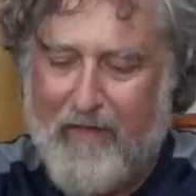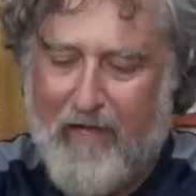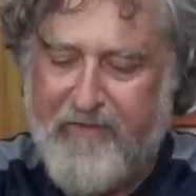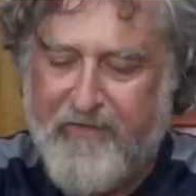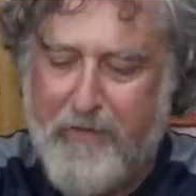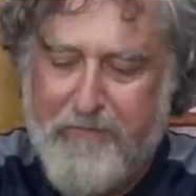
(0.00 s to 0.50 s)

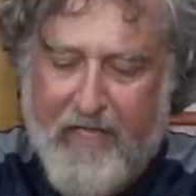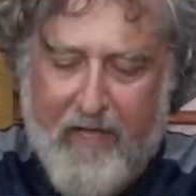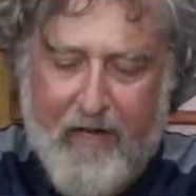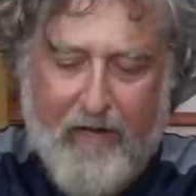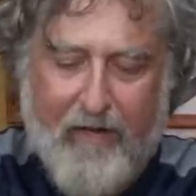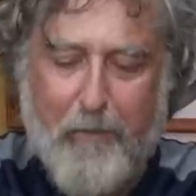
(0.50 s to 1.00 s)
I jumped
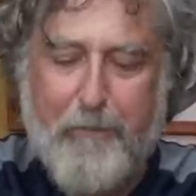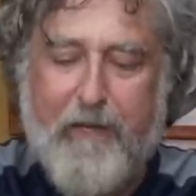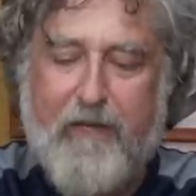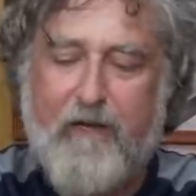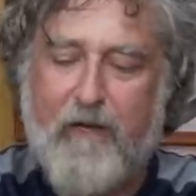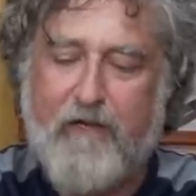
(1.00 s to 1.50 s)
ahead a little
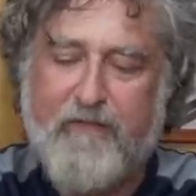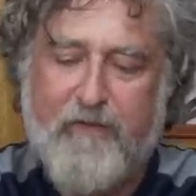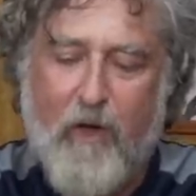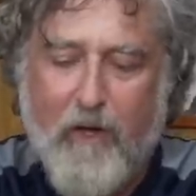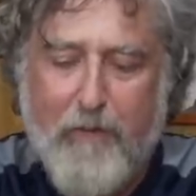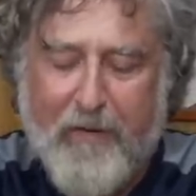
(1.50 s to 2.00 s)
bit here. Let's
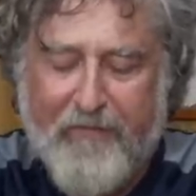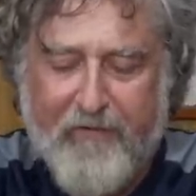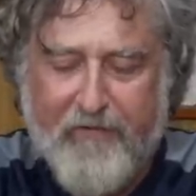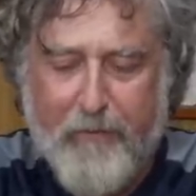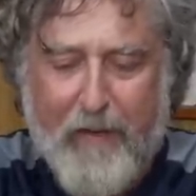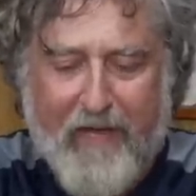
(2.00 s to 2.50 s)
talk about
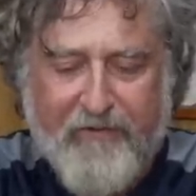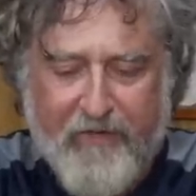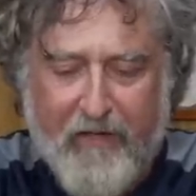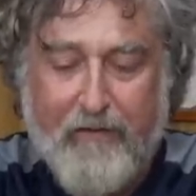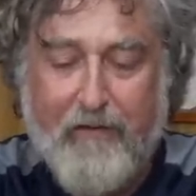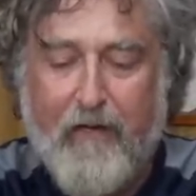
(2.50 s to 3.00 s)
this
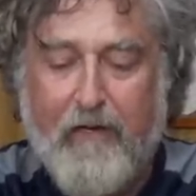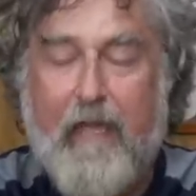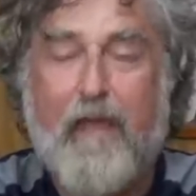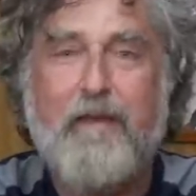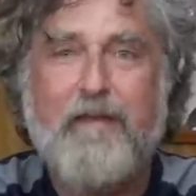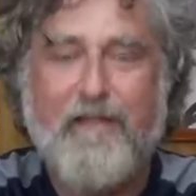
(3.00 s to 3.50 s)
ratchet.
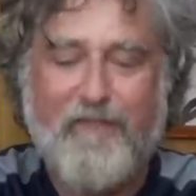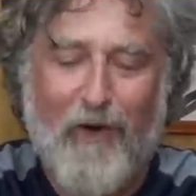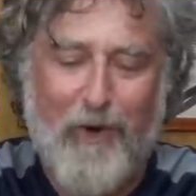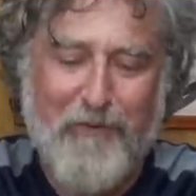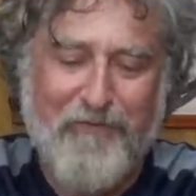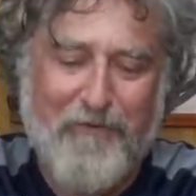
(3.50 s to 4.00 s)
Again, it's
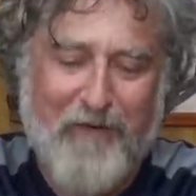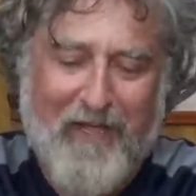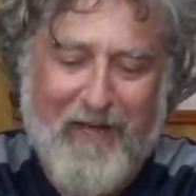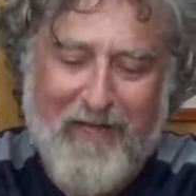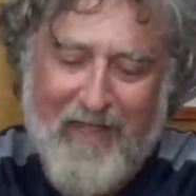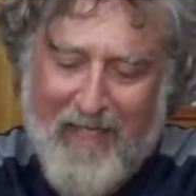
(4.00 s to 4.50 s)
Harbor
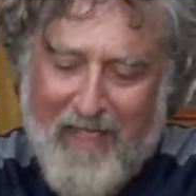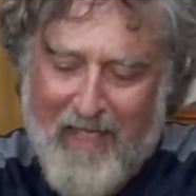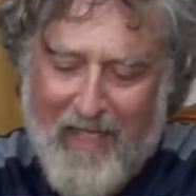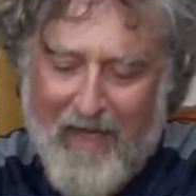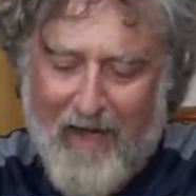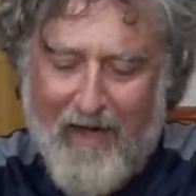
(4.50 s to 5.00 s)
Freight.
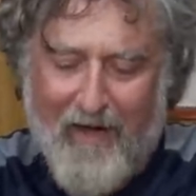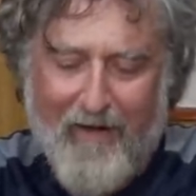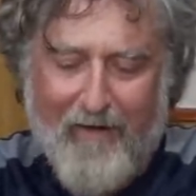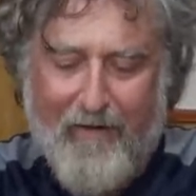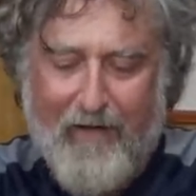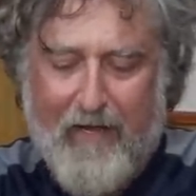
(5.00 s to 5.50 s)

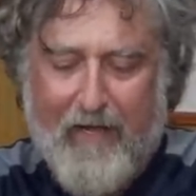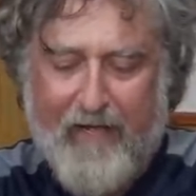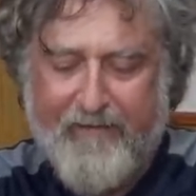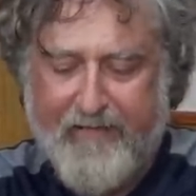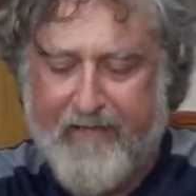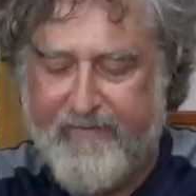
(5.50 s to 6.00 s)
Uh, it
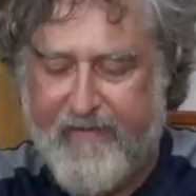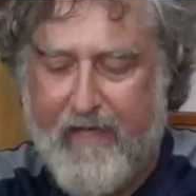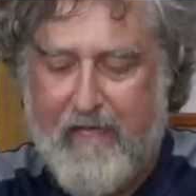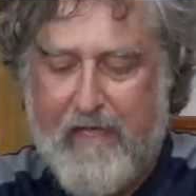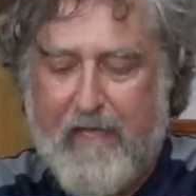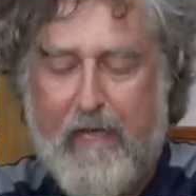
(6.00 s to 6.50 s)
has
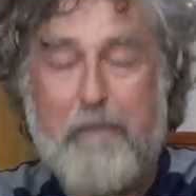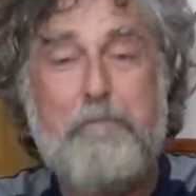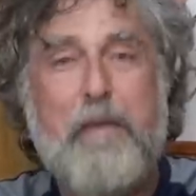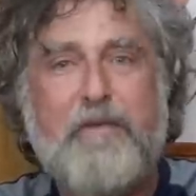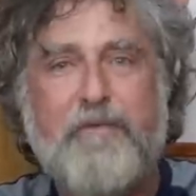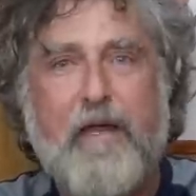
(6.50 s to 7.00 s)
SAE
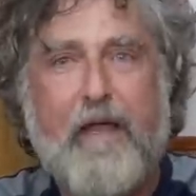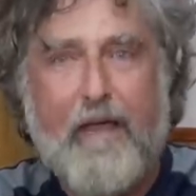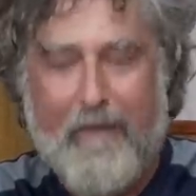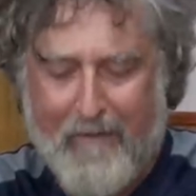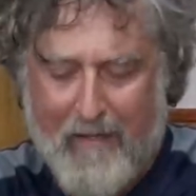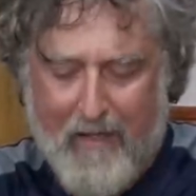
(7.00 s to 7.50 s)
and
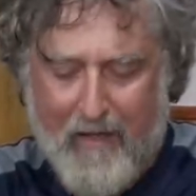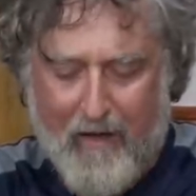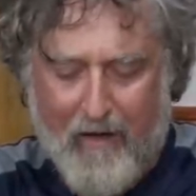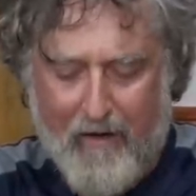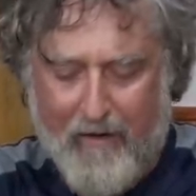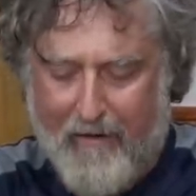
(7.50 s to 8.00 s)
metric.
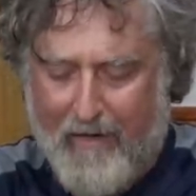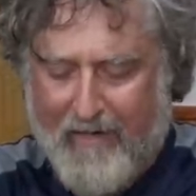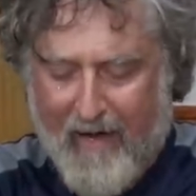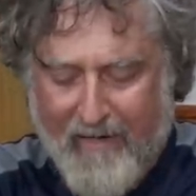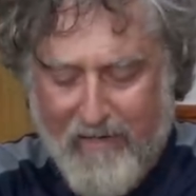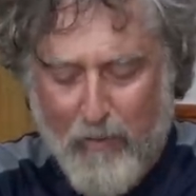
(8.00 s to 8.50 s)
Uh, I
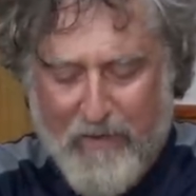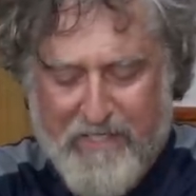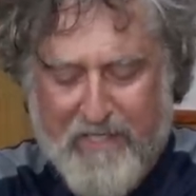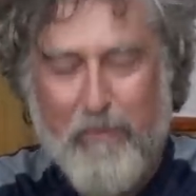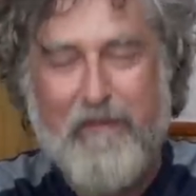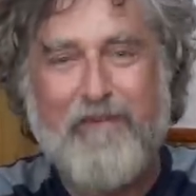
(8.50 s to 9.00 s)
kind of
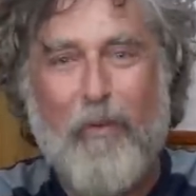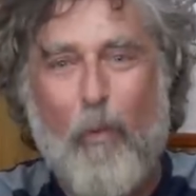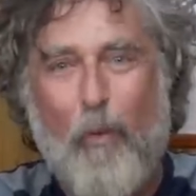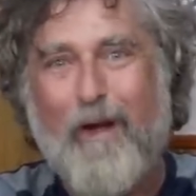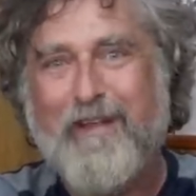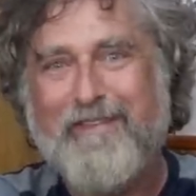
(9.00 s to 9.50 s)
wish it went to
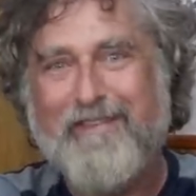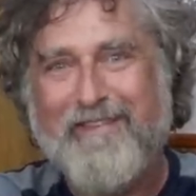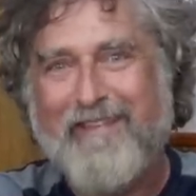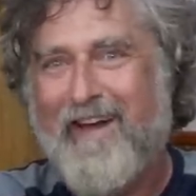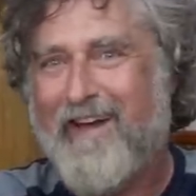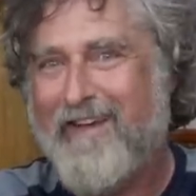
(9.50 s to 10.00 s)
one
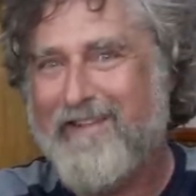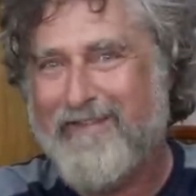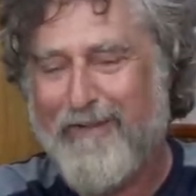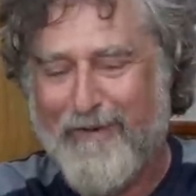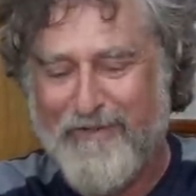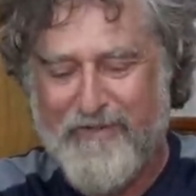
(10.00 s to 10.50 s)
size
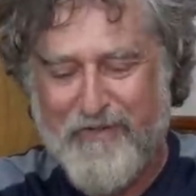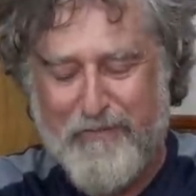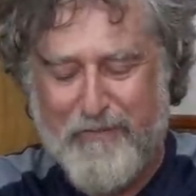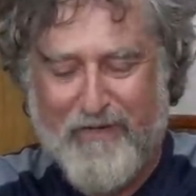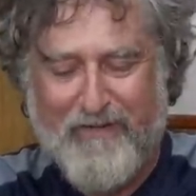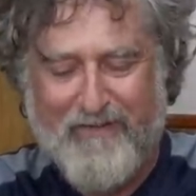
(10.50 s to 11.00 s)
larger,
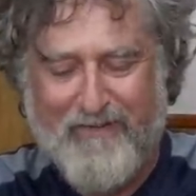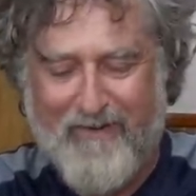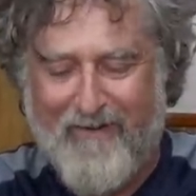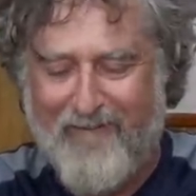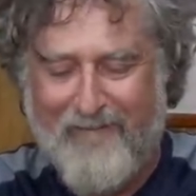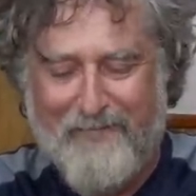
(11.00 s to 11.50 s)
but
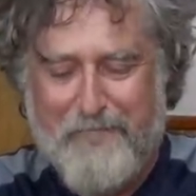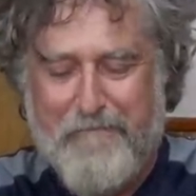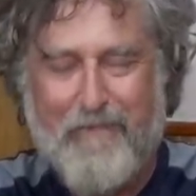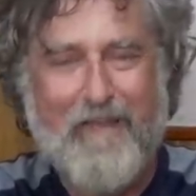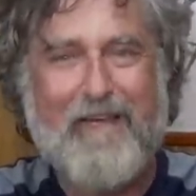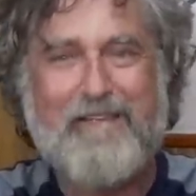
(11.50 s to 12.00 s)
um,
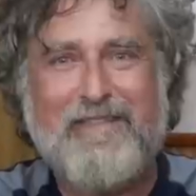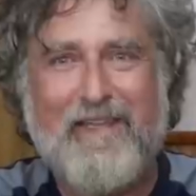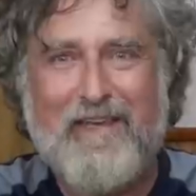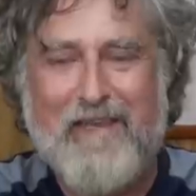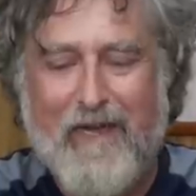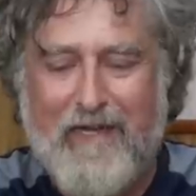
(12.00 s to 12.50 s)
like I
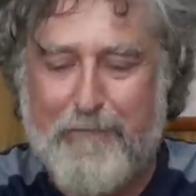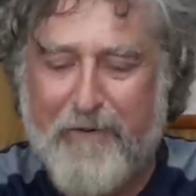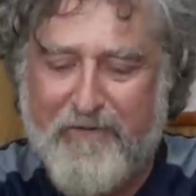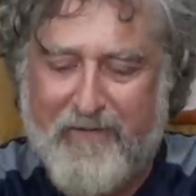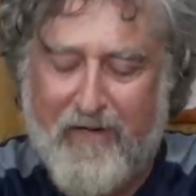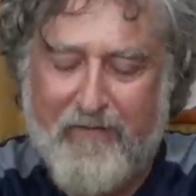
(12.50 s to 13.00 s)
said,
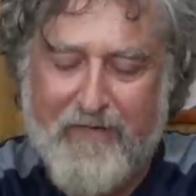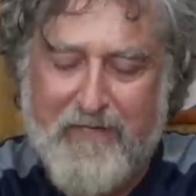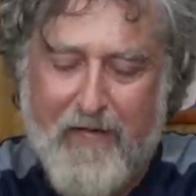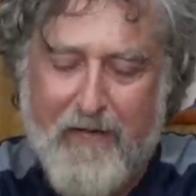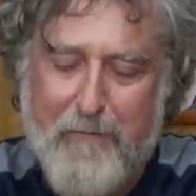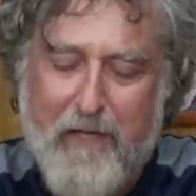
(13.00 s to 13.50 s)
90% of the
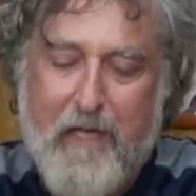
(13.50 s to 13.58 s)
time.